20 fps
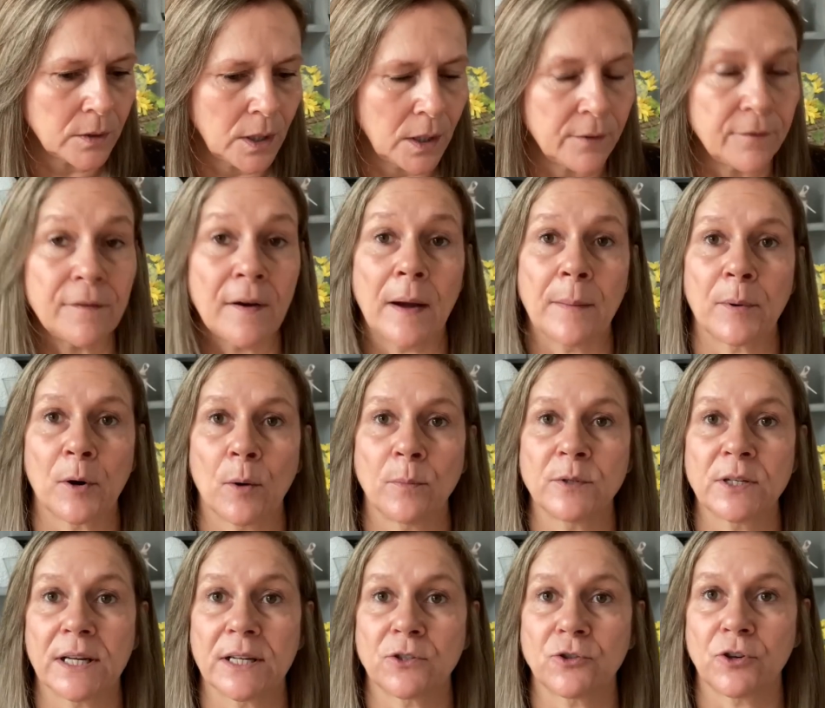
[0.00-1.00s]
fibre
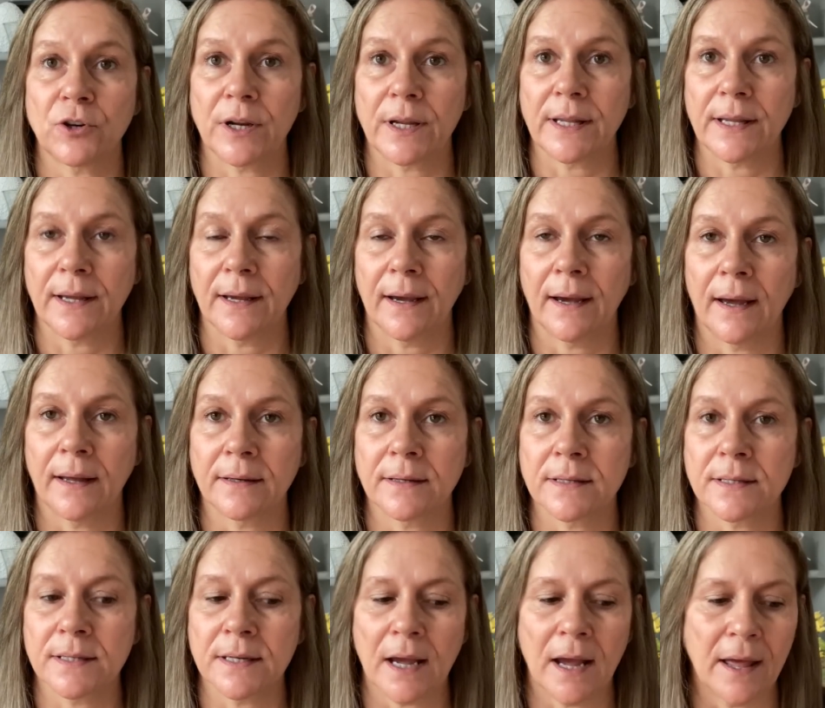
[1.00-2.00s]
optic tree,
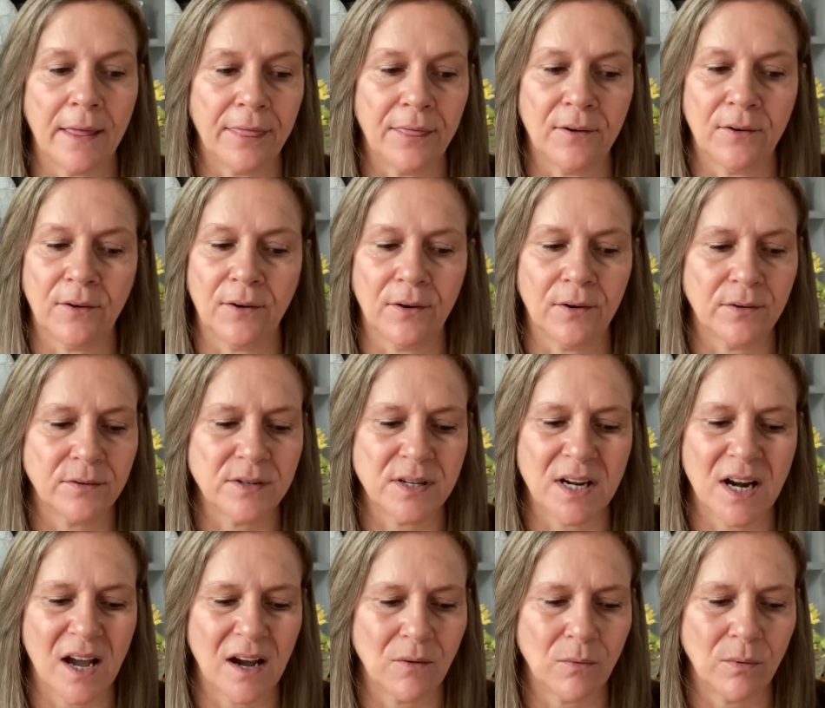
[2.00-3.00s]
and I thought,
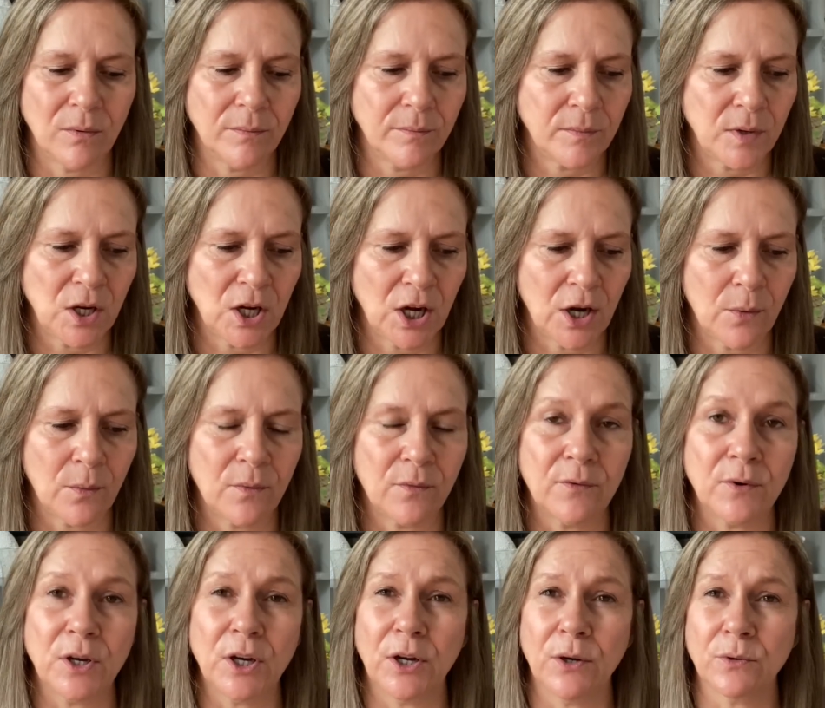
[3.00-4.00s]
no, you know,
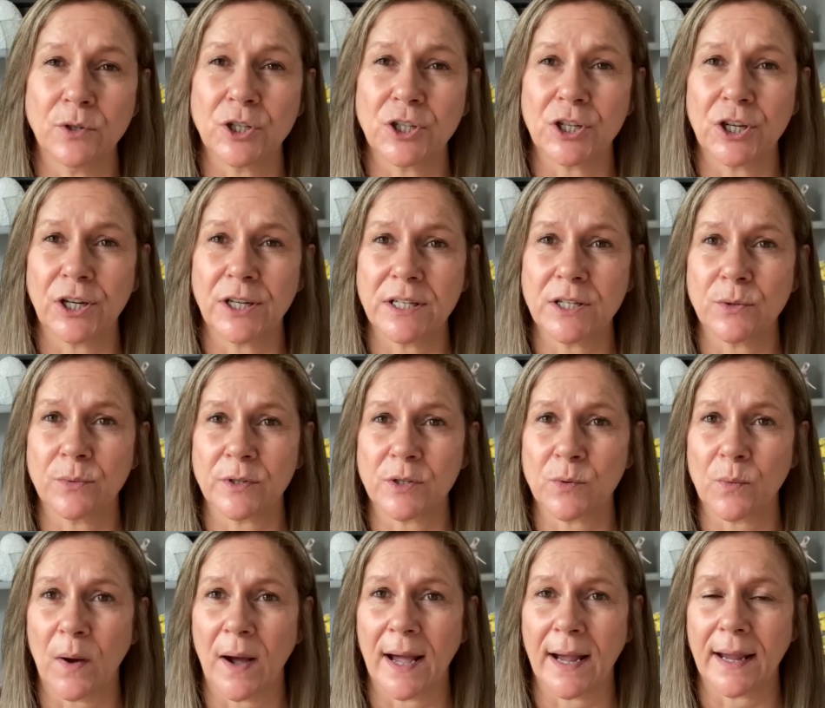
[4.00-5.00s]
to turn into a
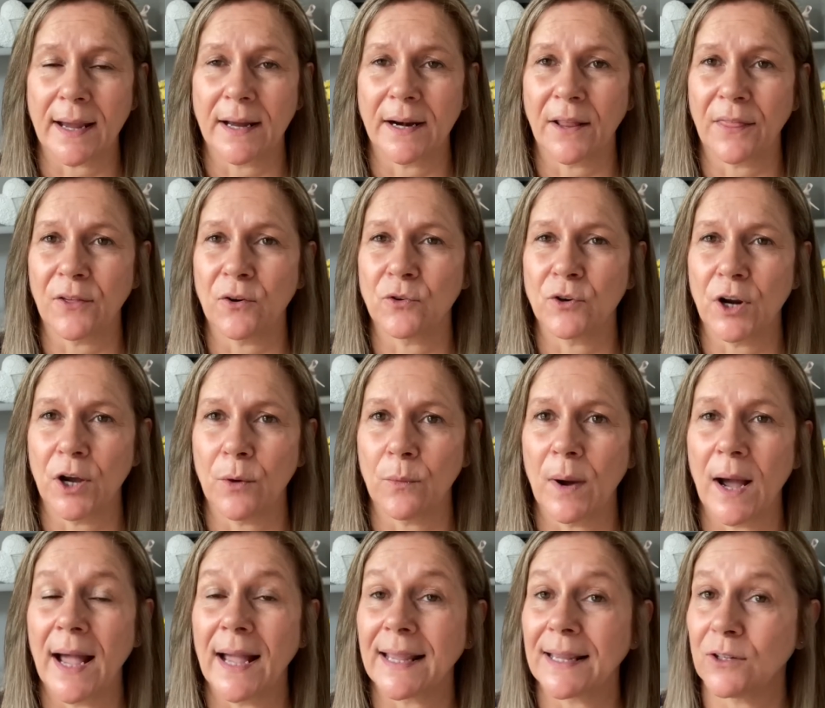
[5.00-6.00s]
swag. And I thought, no,
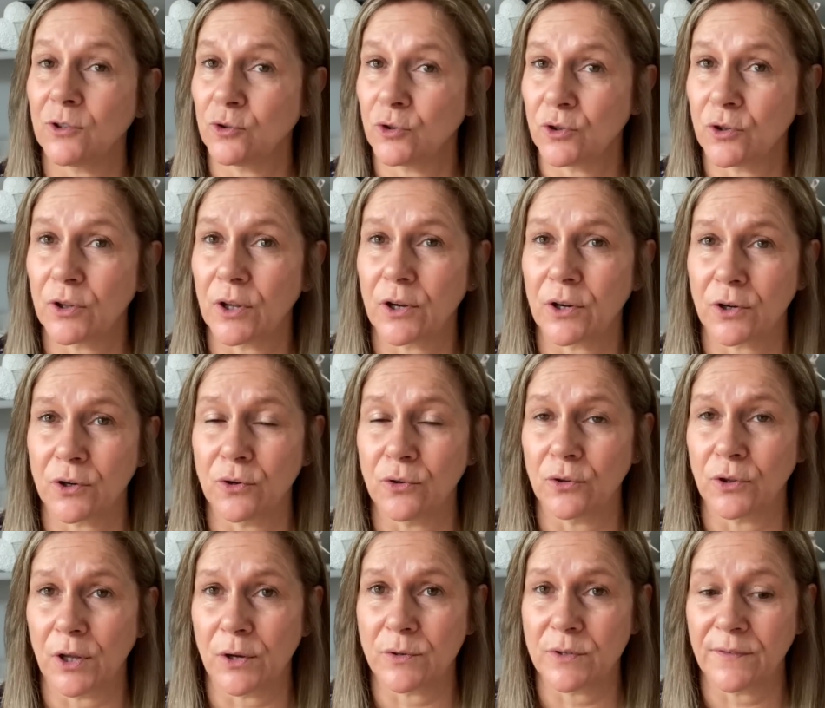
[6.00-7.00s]
I could
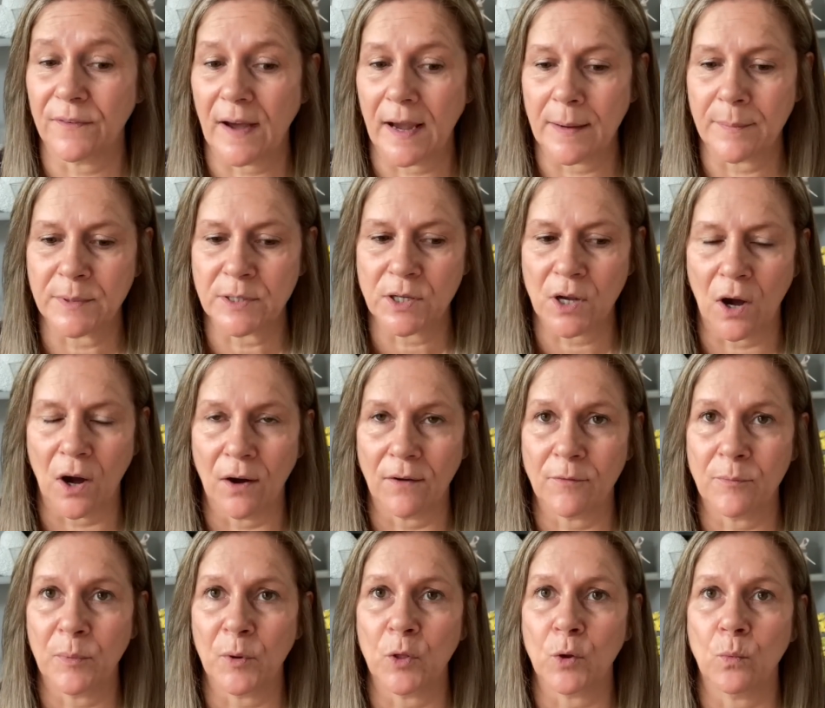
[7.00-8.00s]
cut those fibres off,
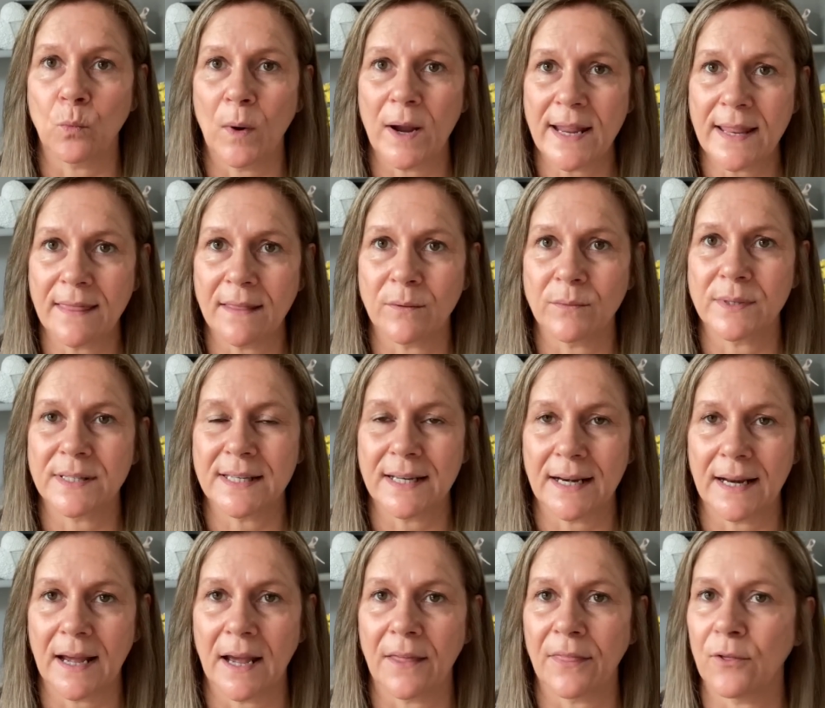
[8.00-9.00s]
but the weight that was in
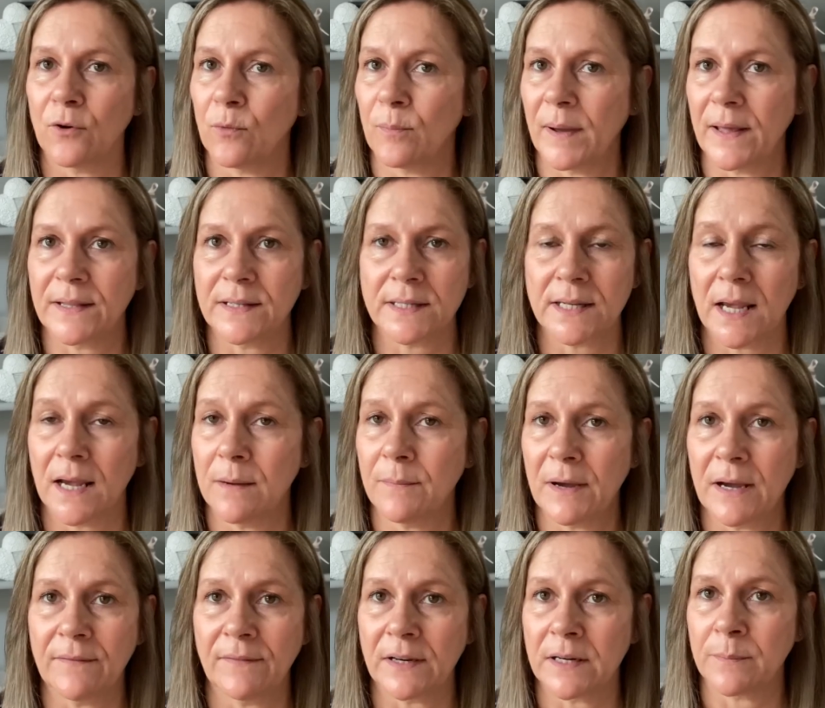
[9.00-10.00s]
it, I thought by the time
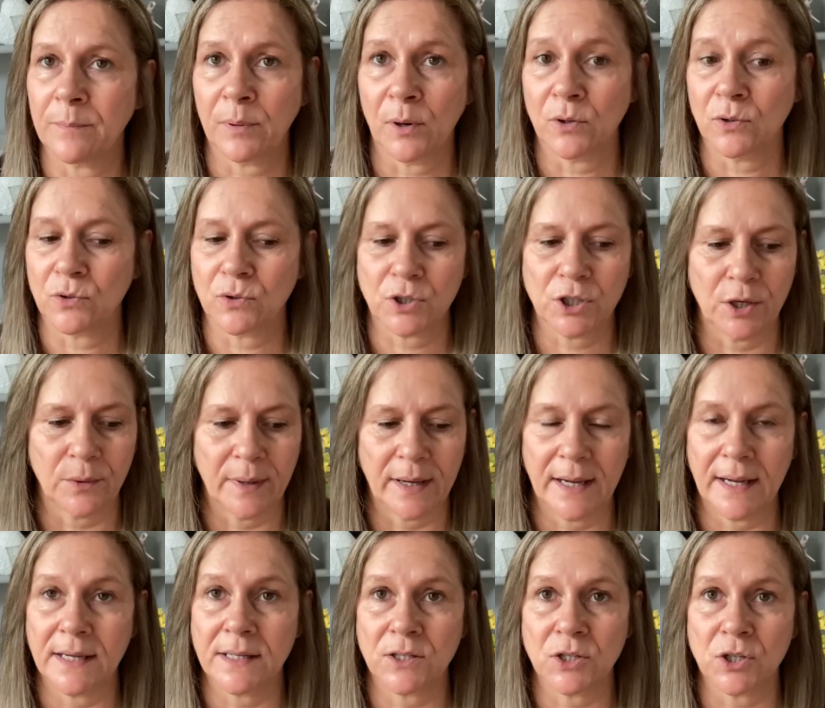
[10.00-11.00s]
I've added product to it,
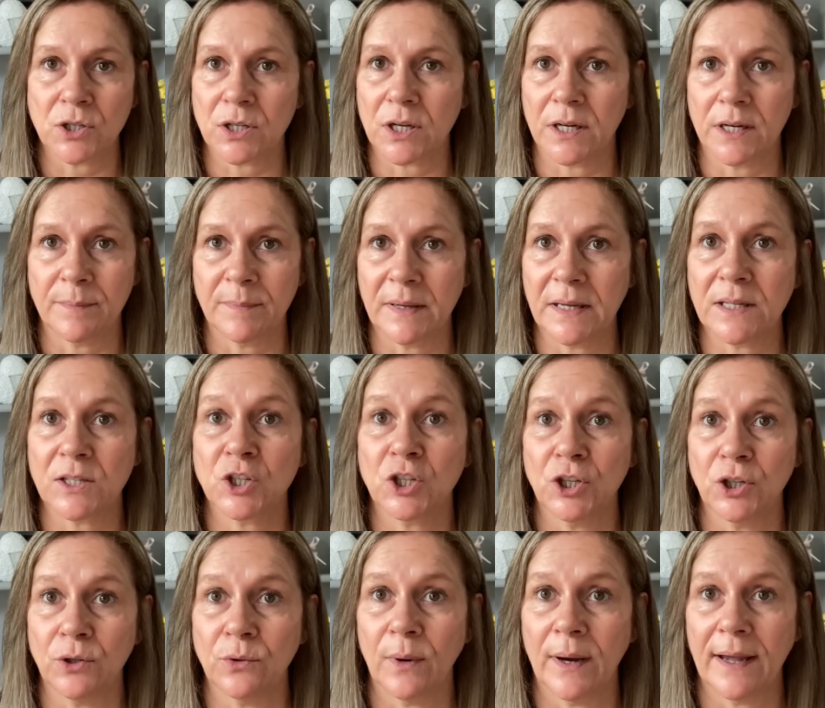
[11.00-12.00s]
it's just going to be
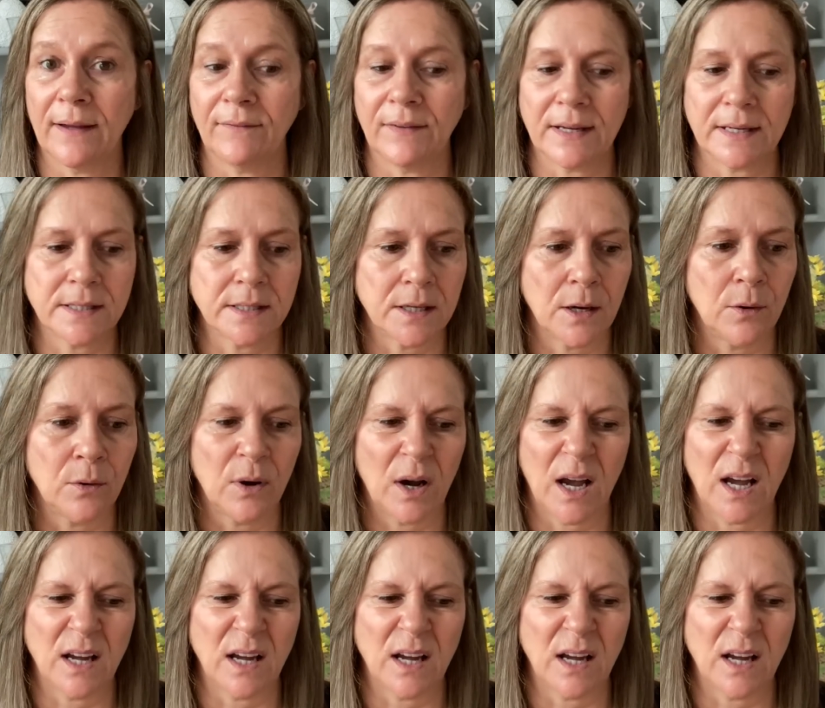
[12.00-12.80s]
too heavy. So